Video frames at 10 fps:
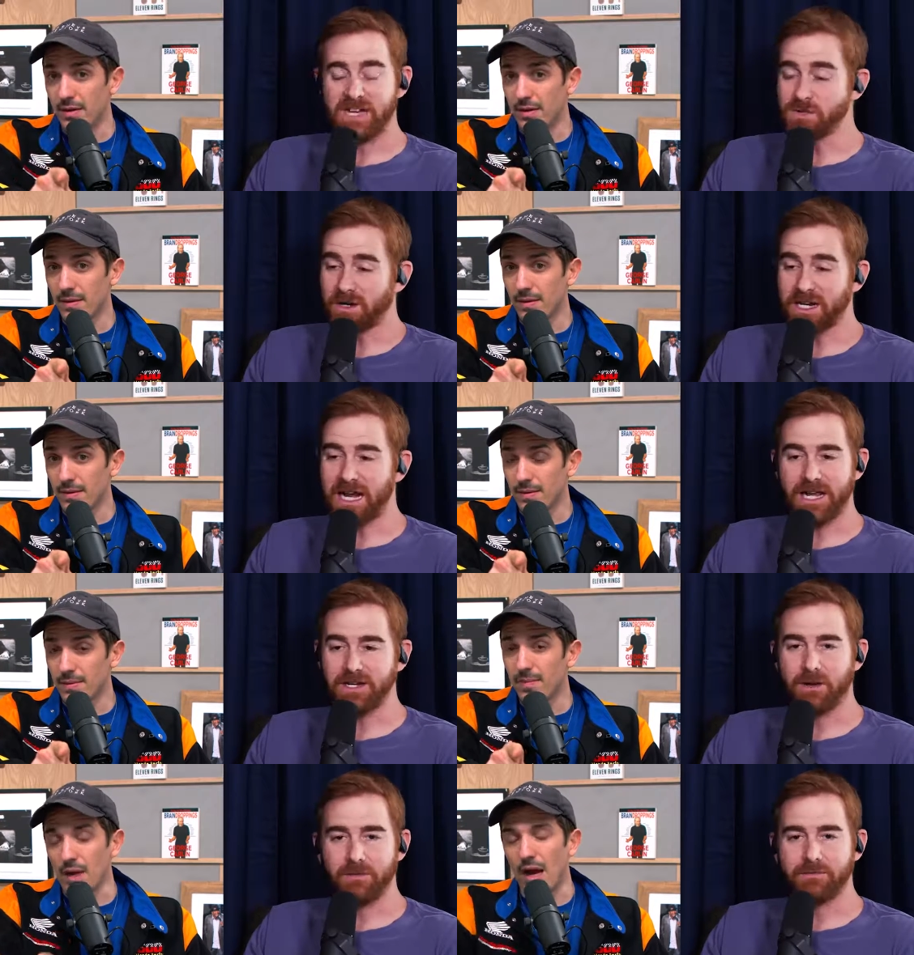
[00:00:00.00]
Speaker 1: I swear to God, I
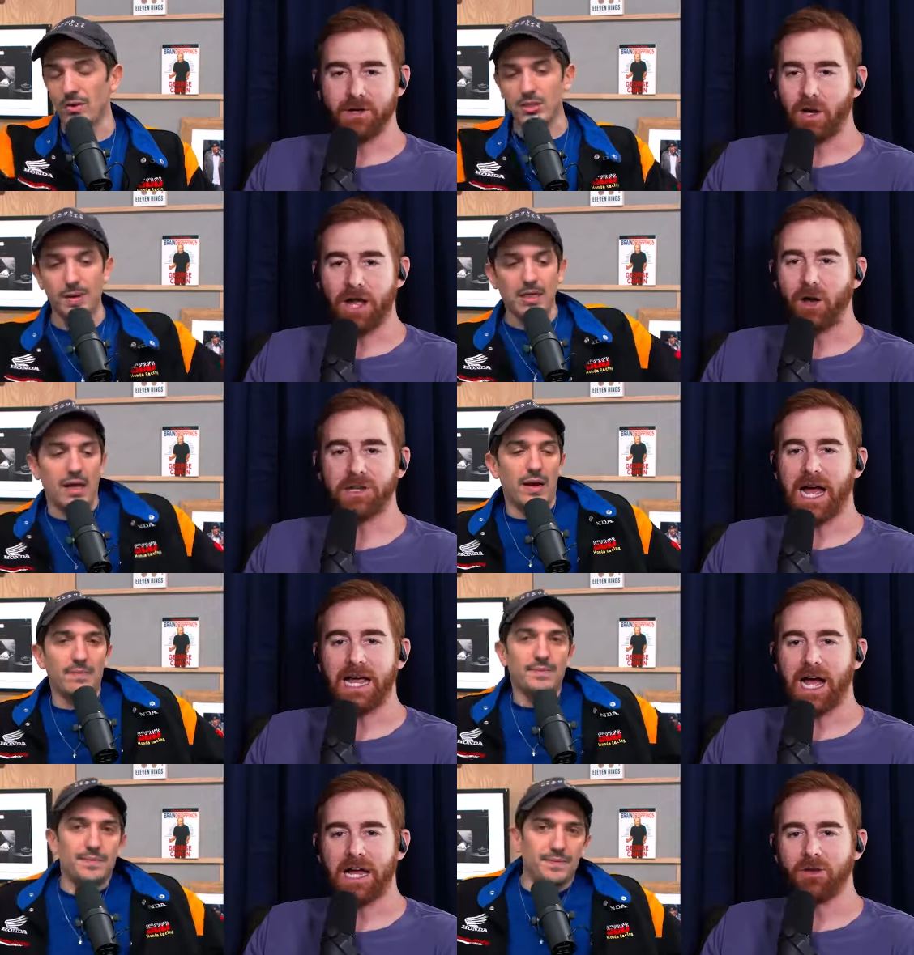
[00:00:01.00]
don't. I respect. I only,
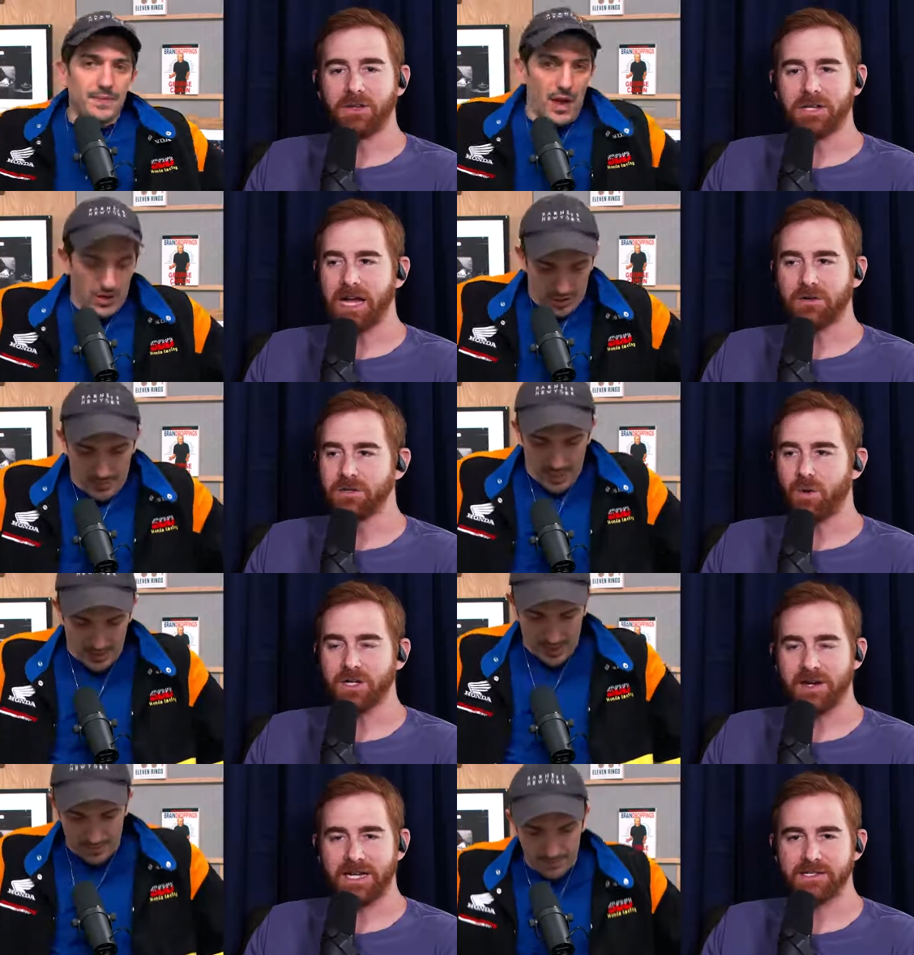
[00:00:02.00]
I, I only, I, I only
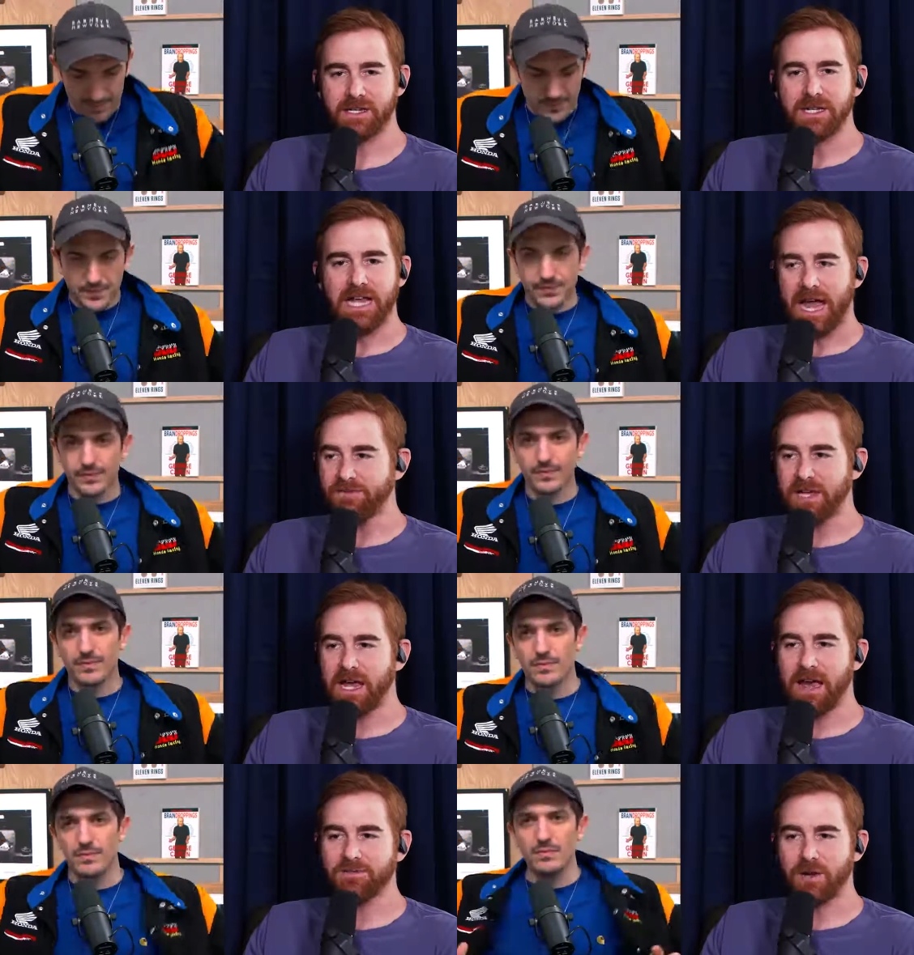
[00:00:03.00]
wash that. my hands
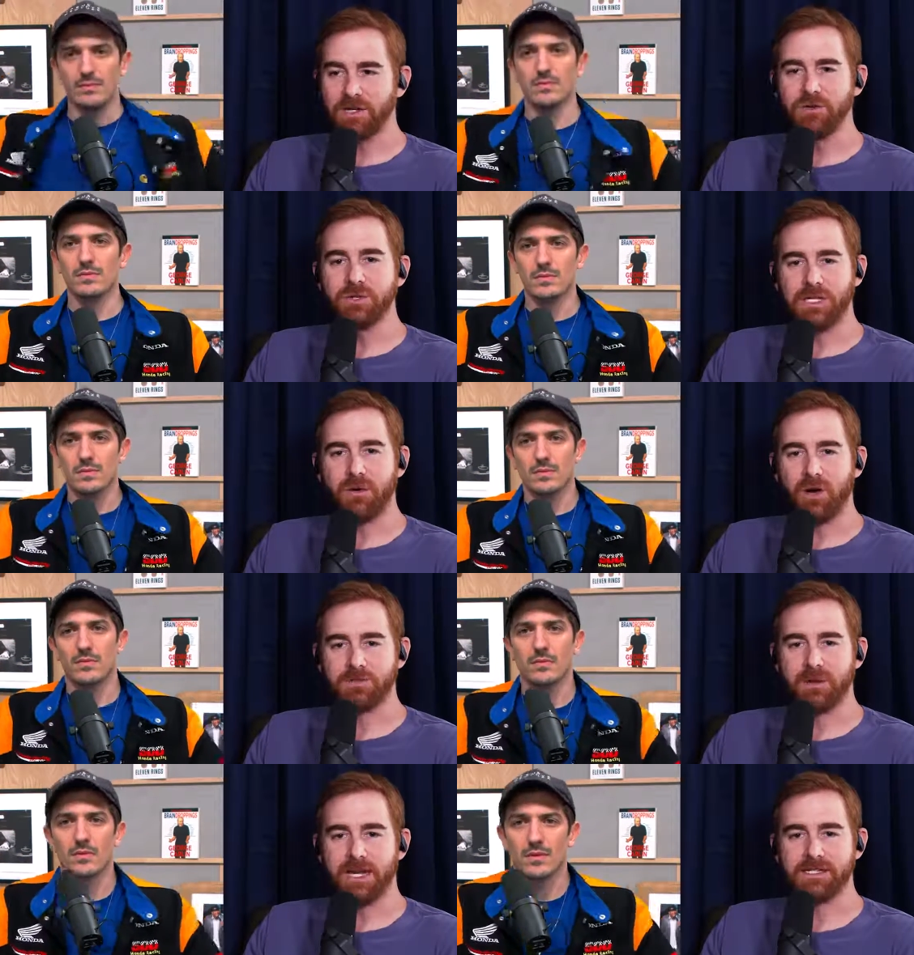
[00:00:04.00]
after after I dookie. I
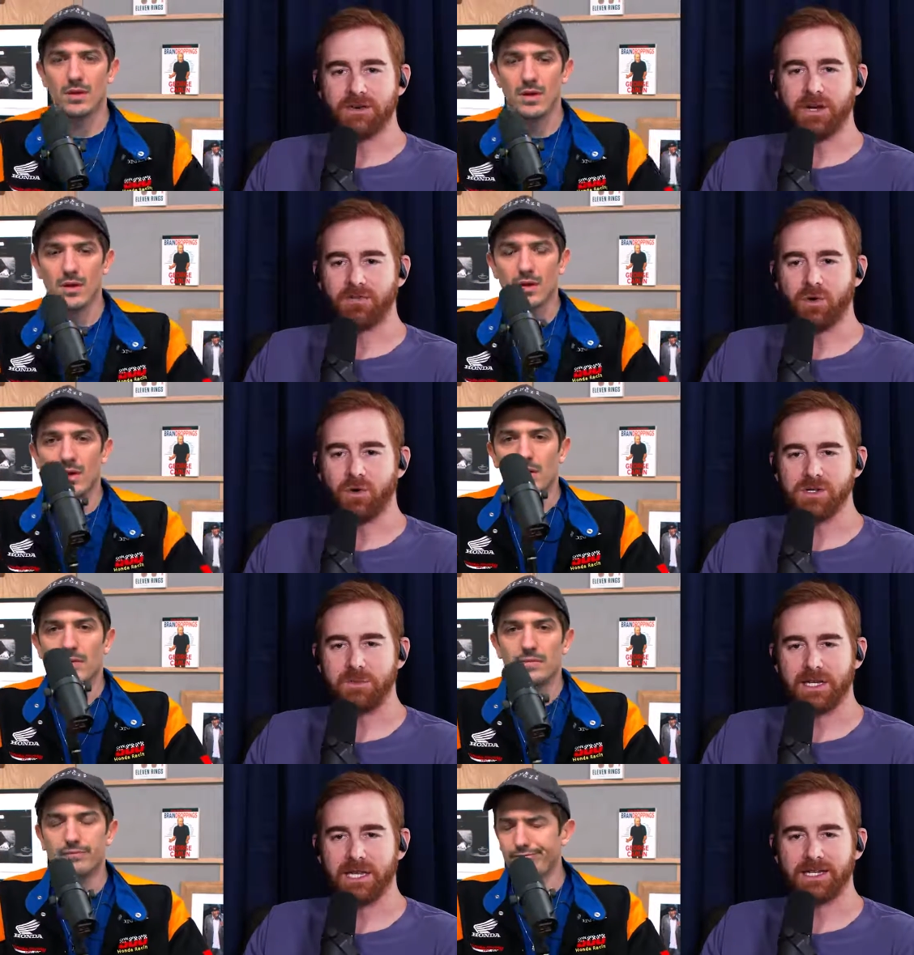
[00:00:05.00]
wash my hands every, of
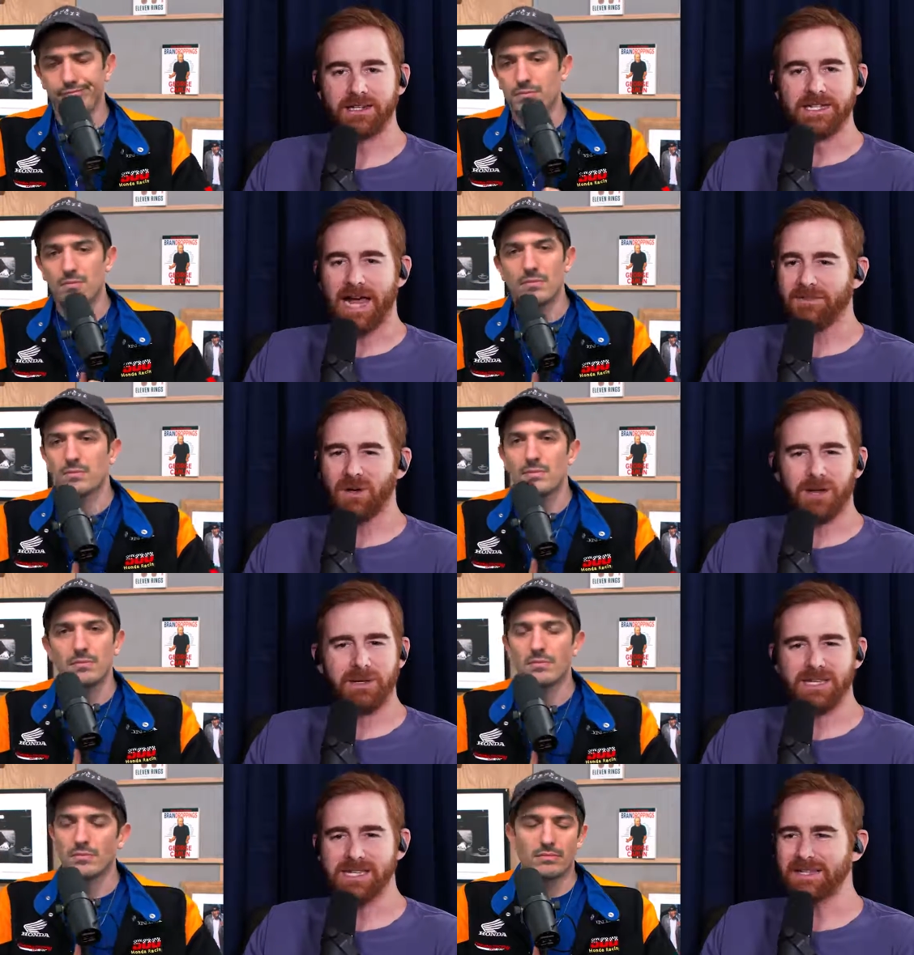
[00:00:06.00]
course. But like after I
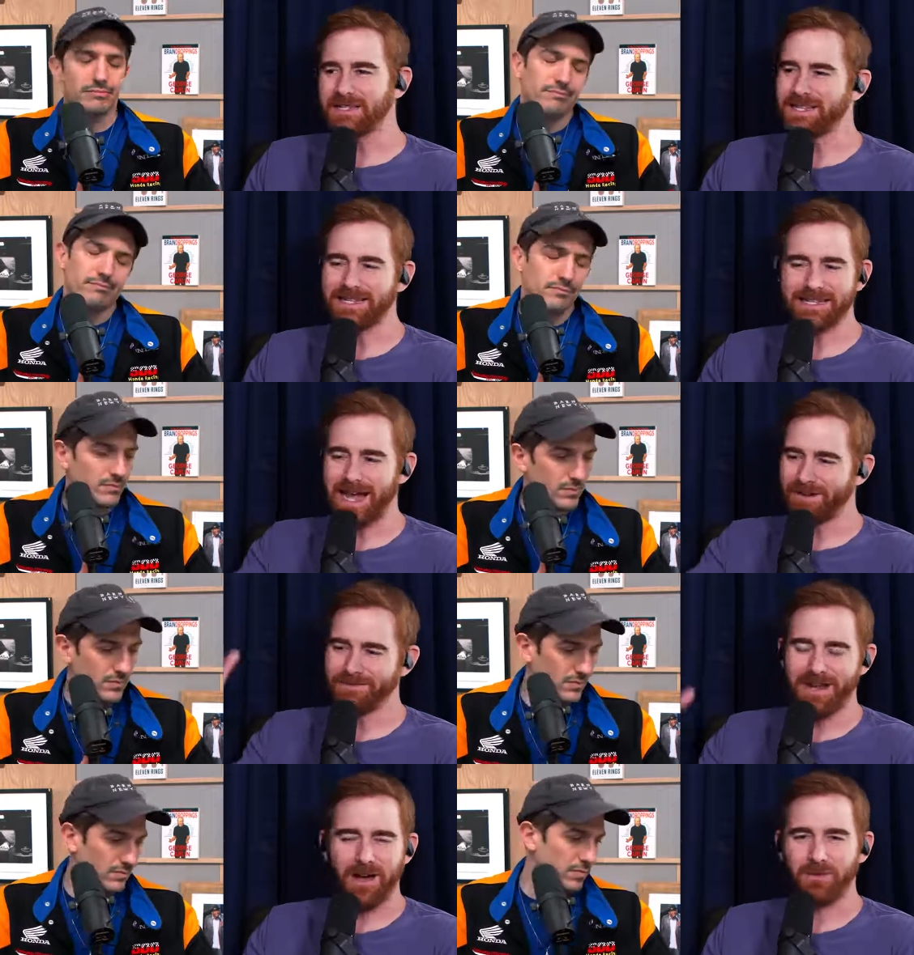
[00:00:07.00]
piss, I just that's I
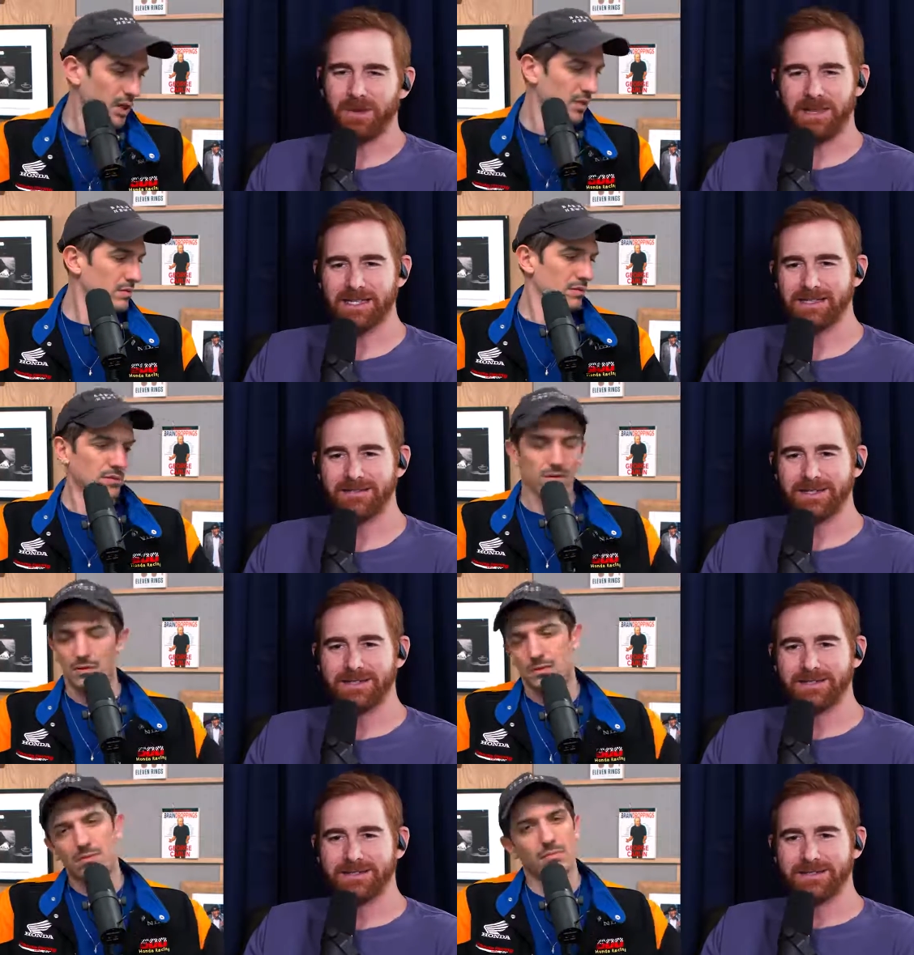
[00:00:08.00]
don't know. I mean, that's
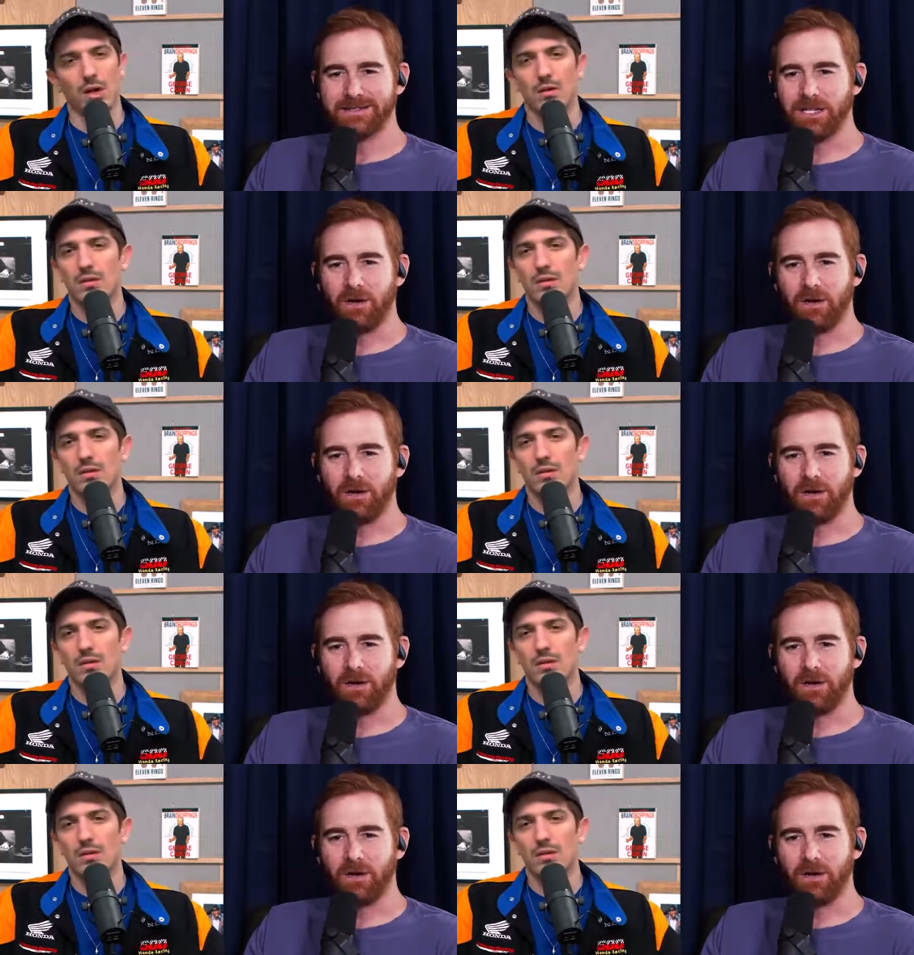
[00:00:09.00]
bro.